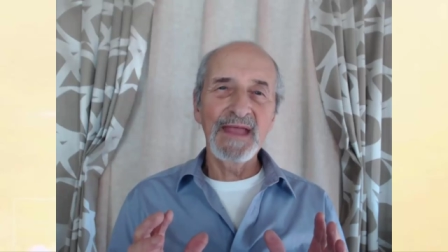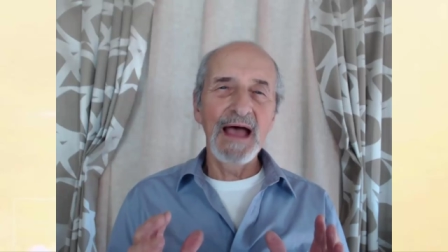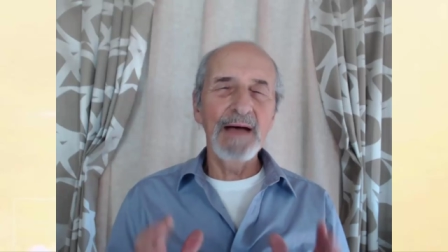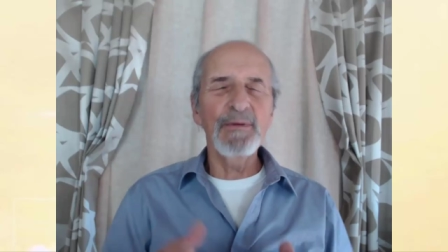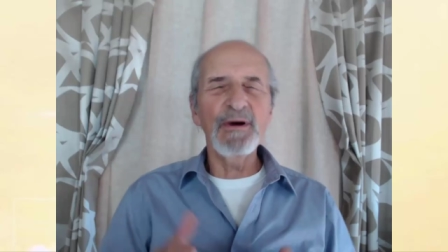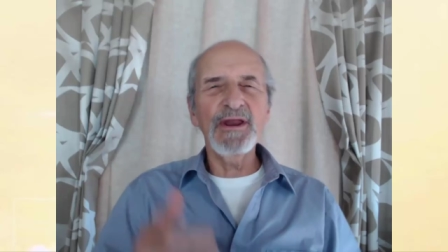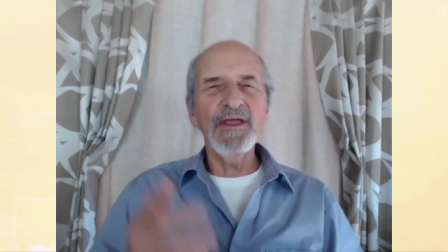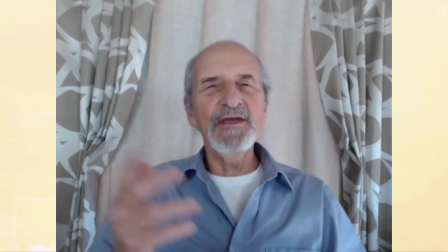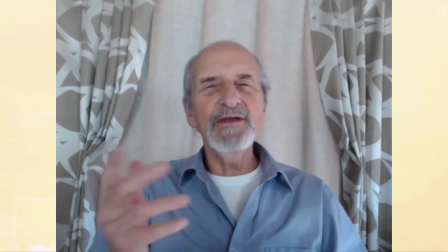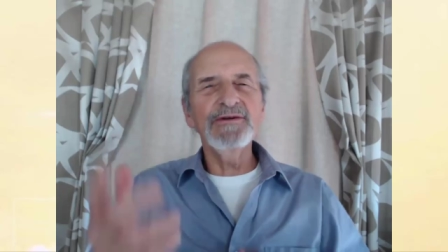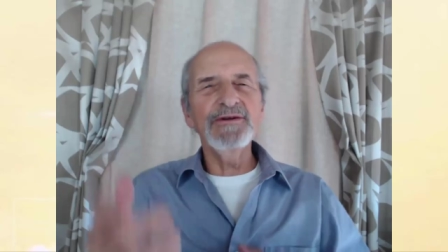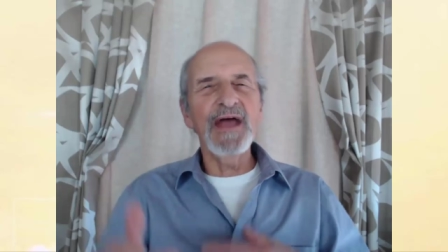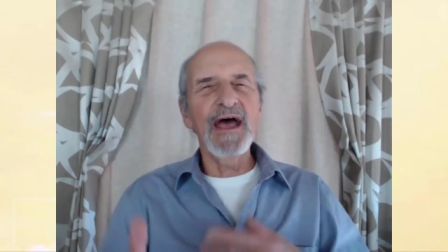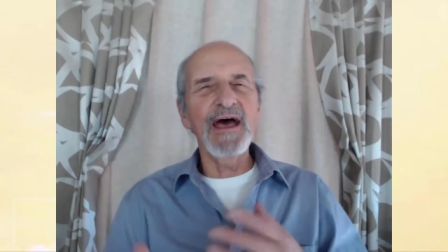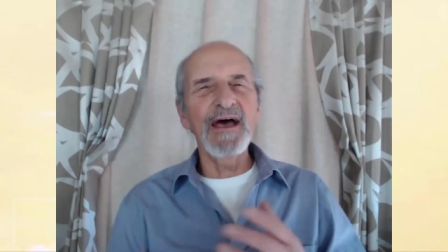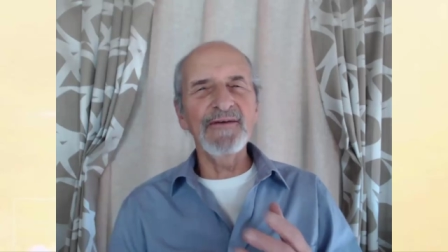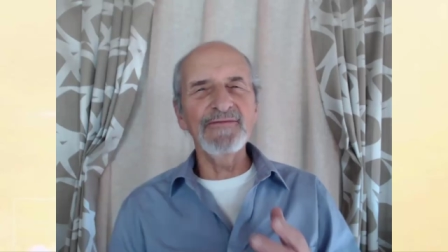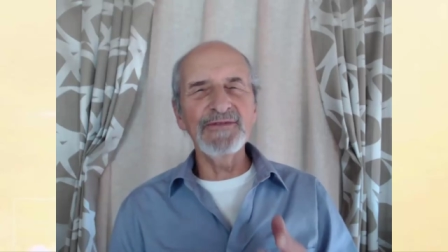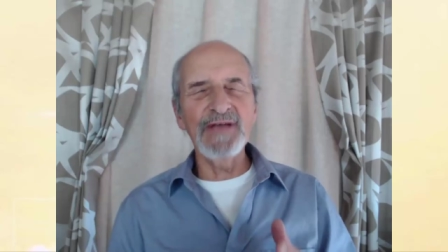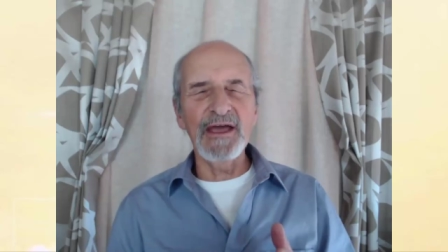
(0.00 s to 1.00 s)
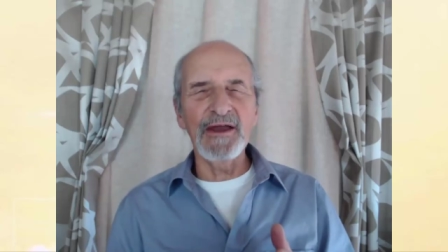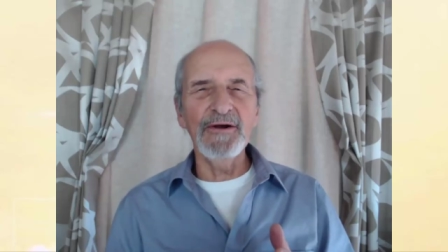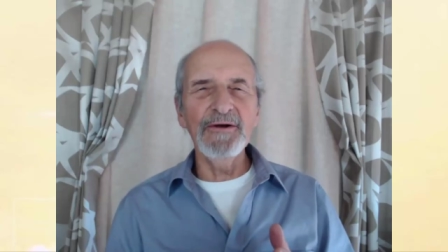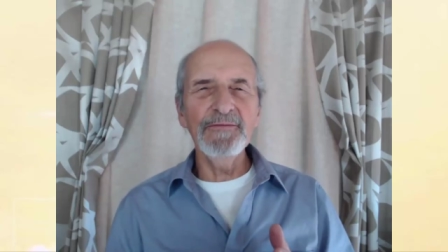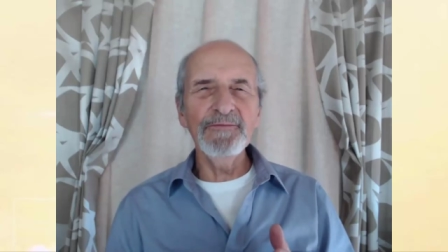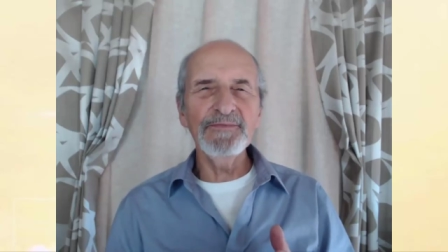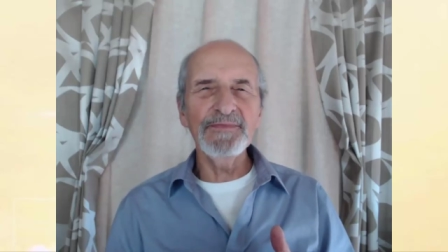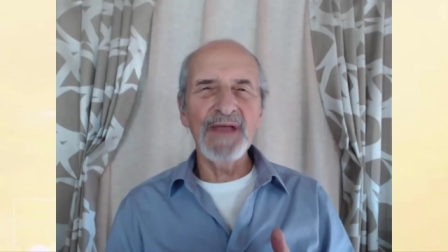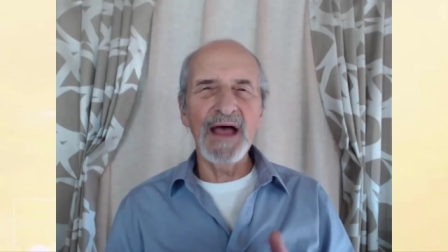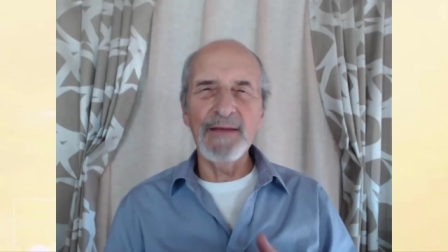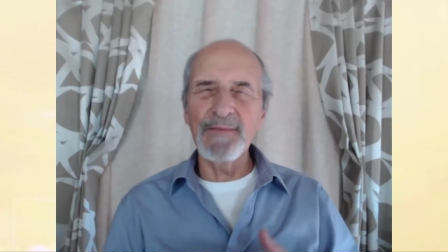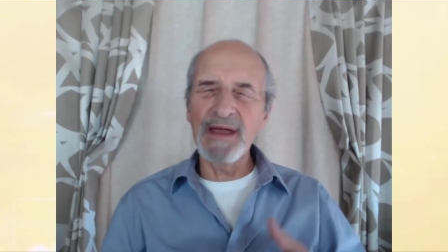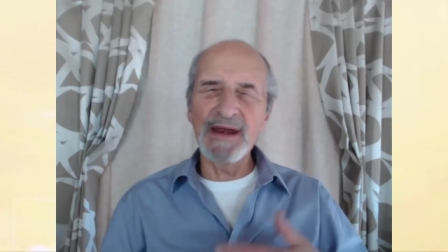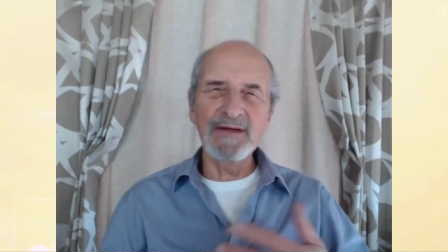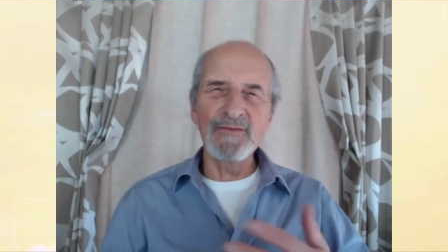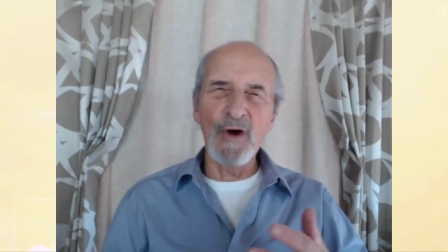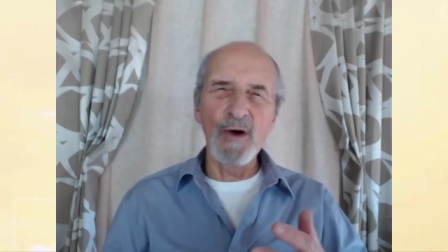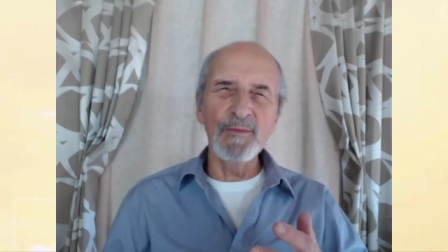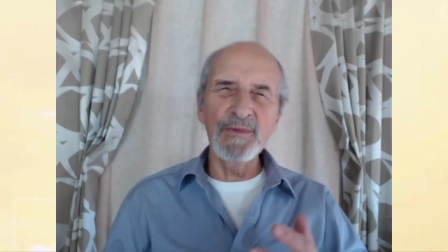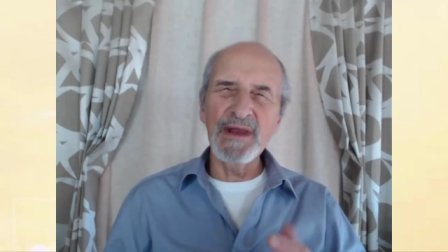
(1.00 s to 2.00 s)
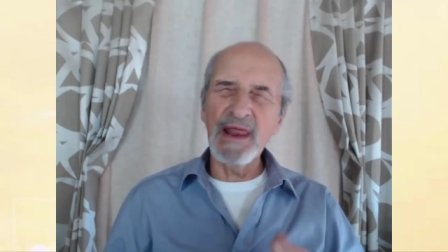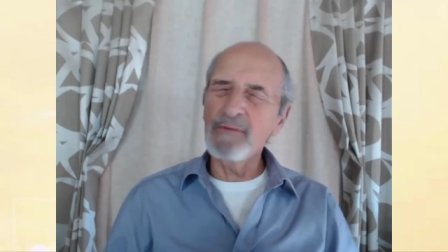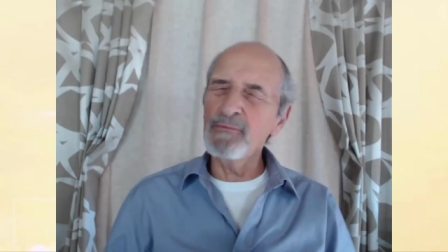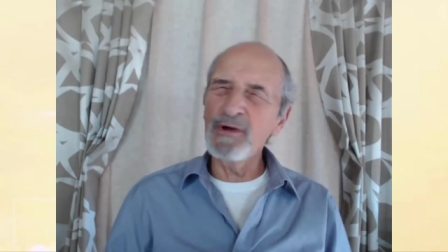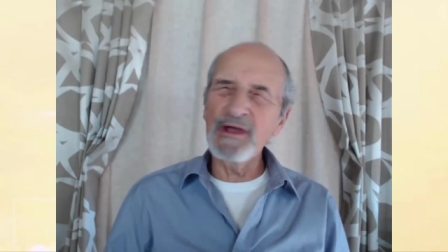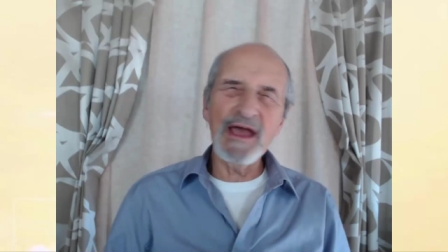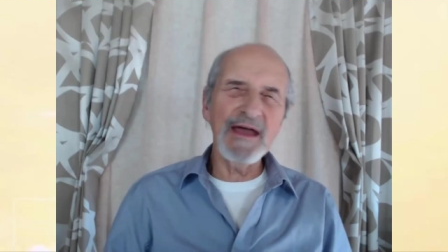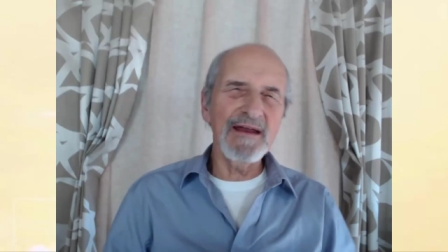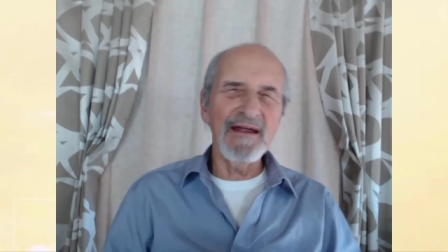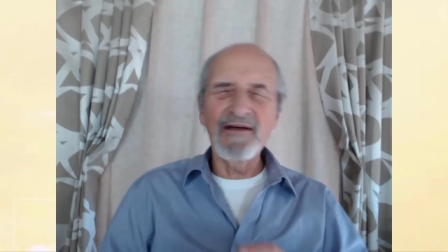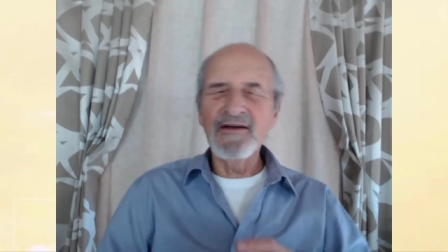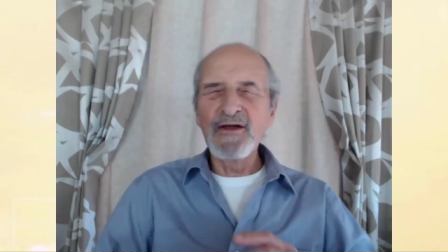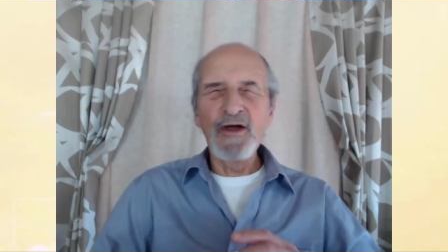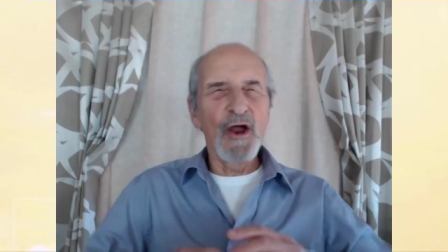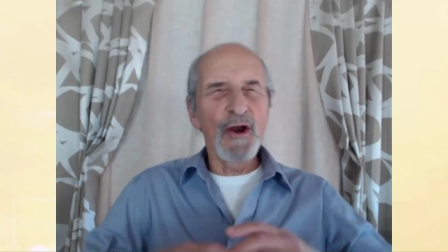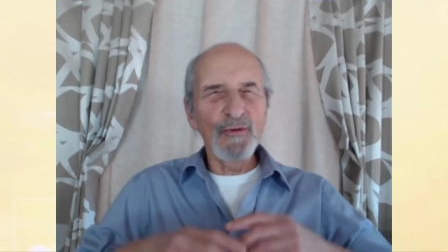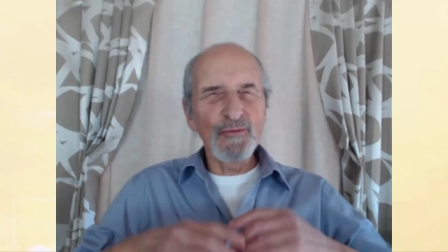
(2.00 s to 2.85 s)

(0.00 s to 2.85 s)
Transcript: About a year and a half later, I met a woman and we had a,